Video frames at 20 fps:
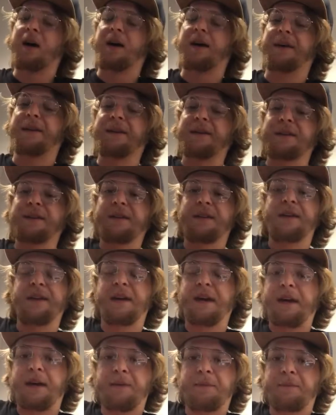Other than
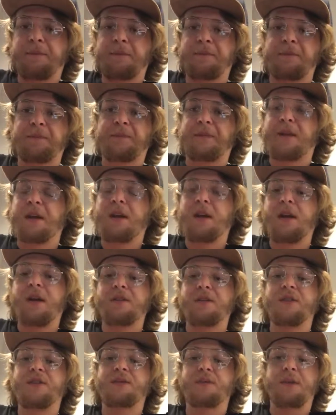that,
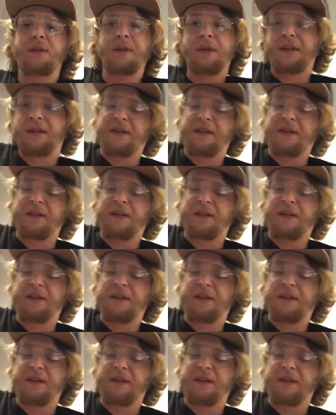just really